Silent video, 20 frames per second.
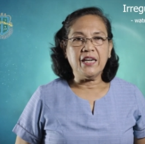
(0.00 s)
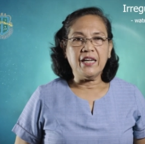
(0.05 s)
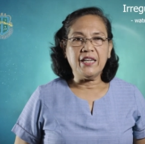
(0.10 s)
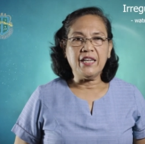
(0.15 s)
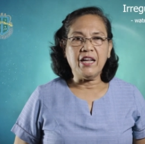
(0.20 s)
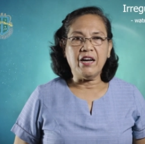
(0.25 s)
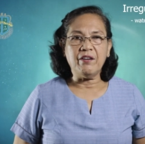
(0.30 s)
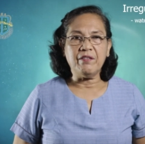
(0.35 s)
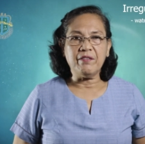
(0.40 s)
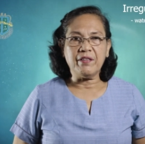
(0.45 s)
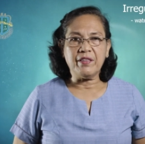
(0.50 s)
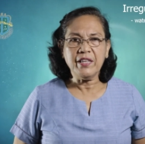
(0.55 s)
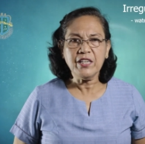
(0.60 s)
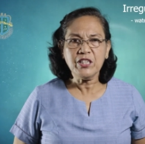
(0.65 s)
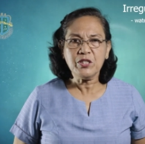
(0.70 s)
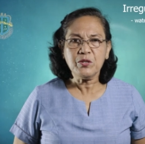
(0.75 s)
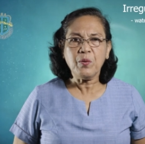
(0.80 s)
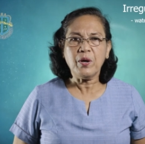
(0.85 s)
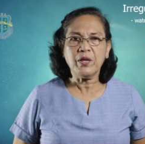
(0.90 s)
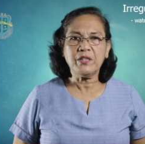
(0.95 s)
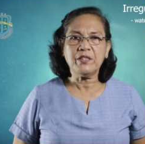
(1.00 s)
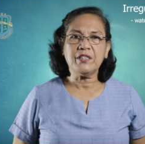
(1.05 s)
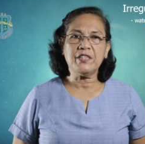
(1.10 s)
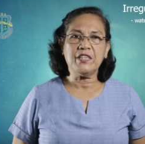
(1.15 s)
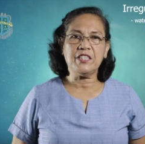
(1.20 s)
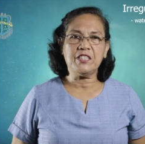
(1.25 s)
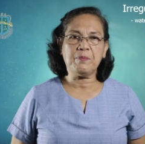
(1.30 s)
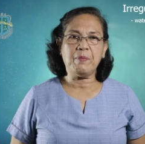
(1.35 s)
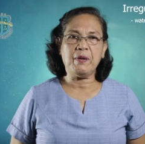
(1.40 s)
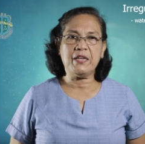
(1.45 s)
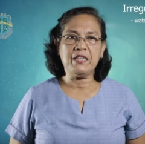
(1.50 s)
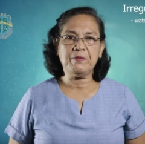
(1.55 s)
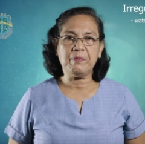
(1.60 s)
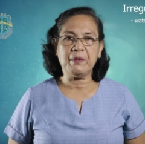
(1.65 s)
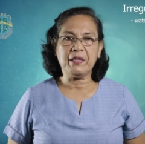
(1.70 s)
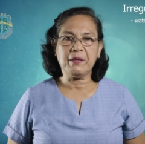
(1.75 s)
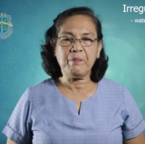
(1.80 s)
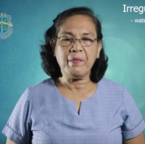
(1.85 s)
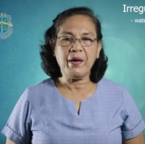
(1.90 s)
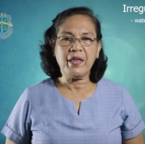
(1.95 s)
Now this water
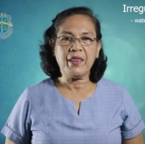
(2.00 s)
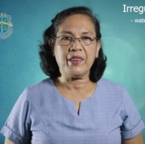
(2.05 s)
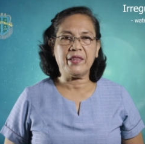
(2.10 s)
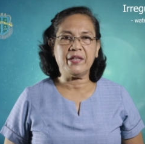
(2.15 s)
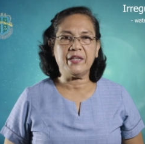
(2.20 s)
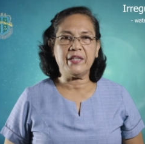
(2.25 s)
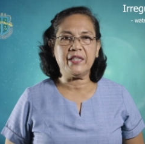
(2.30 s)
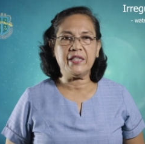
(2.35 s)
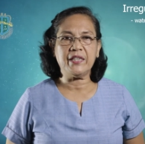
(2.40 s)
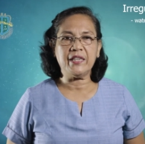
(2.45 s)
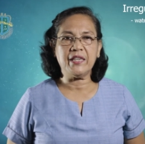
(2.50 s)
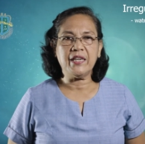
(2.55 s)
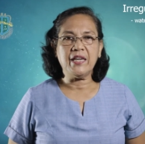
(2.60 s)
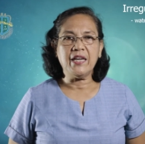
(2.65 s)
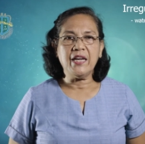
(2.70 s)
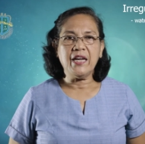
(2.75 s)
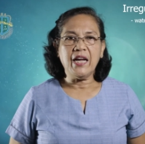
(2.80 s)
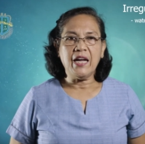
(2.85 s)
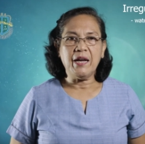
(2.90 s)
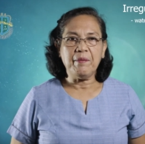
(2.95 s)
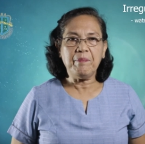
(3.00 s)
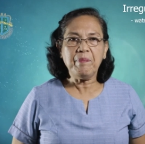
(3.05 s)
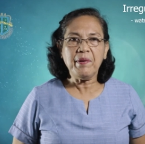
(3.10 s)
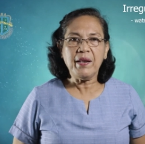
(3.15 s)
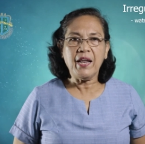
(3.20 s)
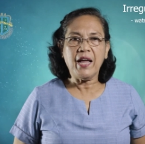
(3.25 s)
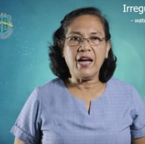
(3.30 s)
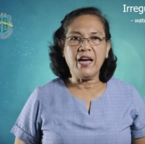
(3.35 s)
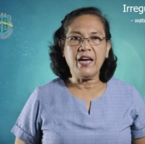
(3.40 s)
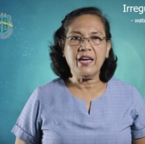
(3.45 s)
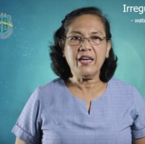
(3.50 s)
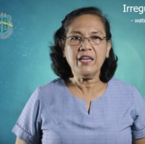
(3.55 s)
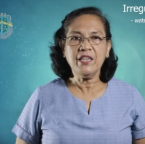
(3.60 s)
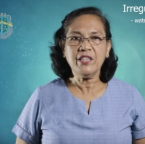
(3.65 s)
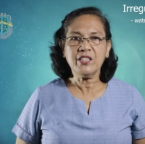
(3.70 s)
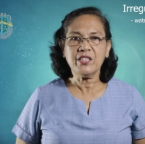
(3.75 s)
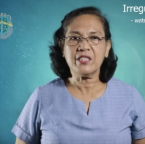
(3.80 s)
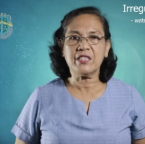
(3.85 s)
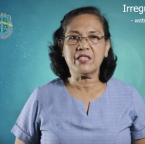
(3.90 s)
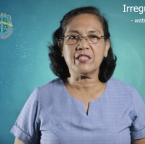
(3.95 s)
displacement method
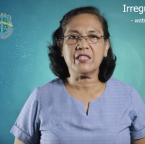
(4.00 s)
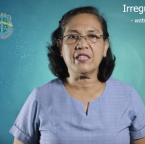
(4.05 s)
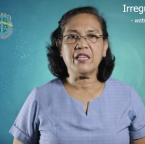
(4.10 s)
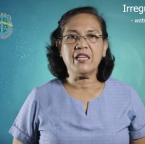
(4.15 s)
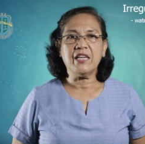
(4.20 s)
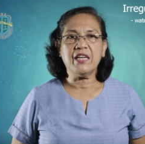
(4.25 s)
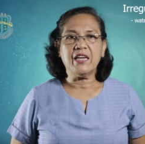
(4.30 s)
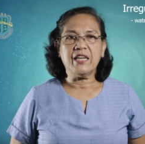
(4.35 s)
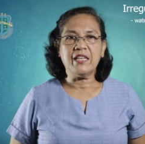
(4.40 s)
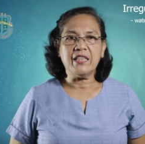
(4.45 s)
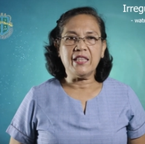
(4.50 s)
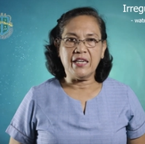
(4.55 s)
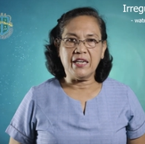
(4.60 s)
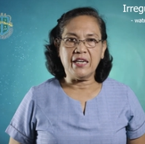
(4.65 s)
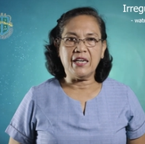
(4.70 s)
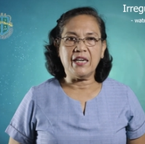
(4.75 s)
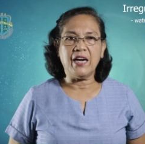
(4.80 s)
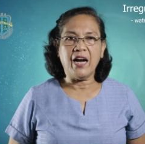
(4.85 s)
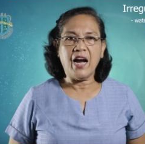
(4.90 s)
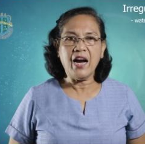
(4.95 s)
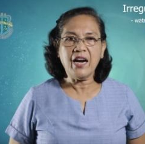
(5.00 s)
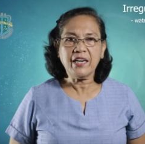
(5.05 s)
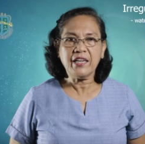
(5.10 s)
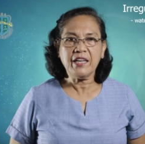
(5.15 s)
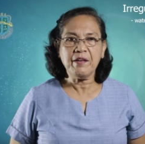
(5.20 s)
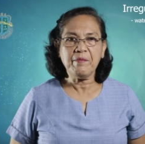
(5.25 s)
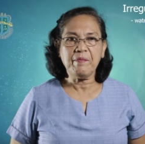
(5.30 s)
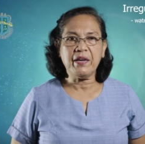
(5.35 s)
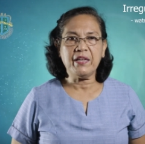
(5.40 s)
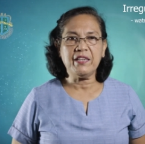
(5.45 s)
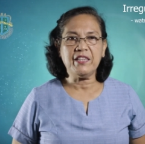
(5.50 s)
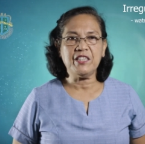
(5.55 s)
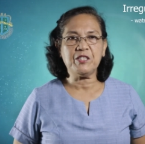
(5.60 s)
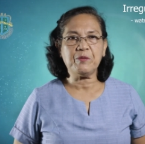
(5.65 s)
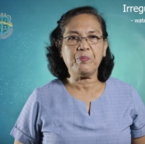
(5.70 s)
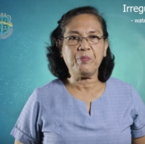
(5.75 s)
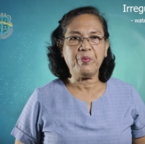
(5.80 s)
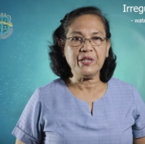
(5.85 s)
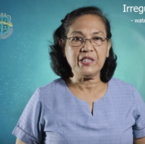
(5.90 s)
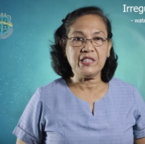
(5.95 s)
applies the
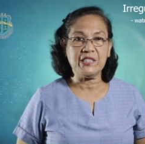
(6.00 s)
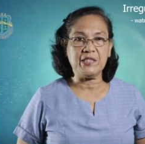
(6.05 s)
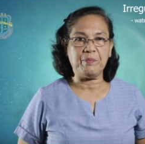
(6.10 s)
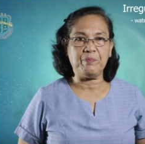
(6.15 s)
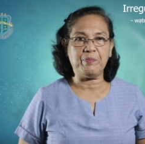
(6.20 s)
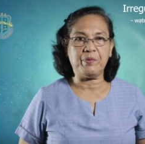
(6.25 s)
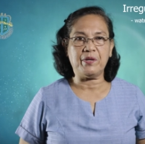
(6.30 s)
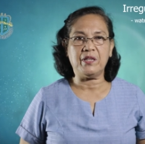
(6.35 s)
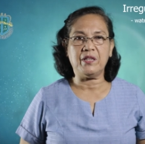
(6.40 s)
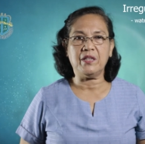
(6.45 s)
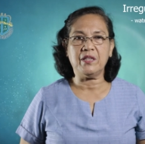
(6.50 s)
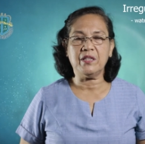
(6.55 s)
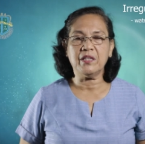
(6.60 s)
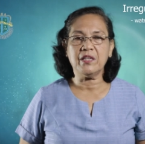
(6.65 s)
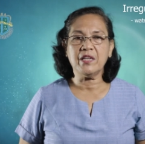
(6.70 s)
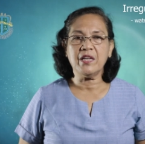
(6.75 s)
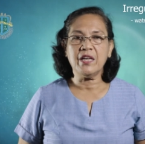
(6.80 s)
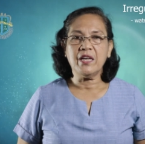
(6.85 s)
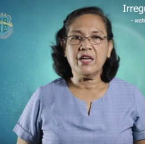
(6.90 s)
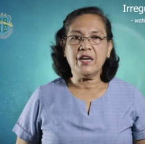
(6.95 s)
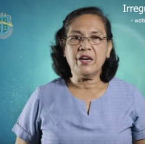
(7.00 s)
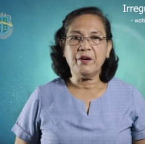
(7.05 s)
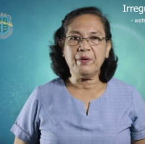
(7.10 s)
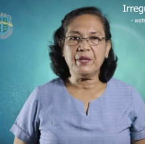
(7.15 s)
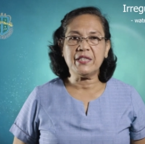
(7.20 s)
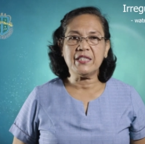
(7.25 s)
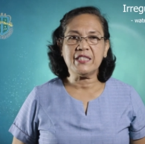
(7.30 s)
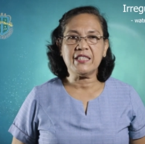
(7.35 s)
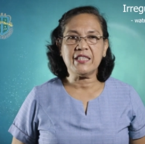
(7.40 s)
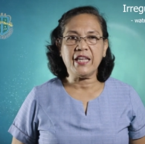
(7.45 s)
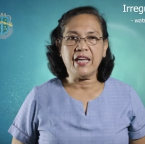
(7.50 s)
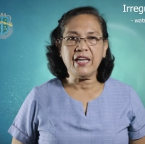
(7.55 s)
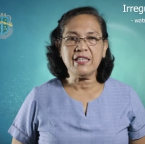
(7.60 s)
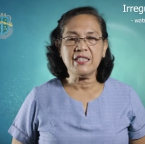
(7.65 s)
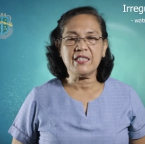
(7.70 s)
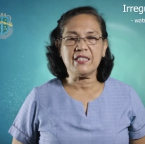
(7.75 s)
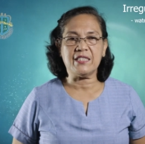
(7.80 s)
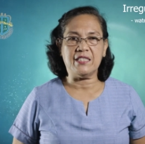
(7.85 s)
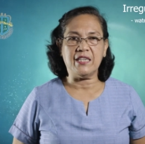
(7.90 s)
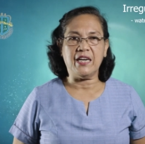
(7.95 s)
Archimedes principle which
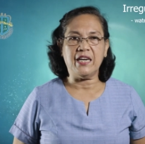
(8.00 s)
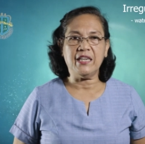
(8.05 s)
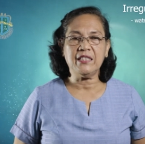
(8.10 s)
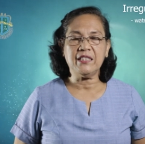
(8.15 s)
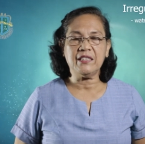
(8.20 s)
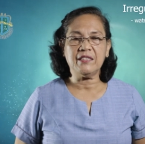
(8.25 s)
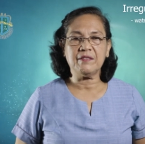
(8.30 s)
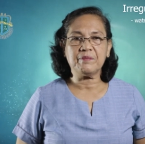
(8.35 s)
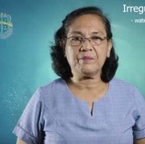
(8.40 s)
states that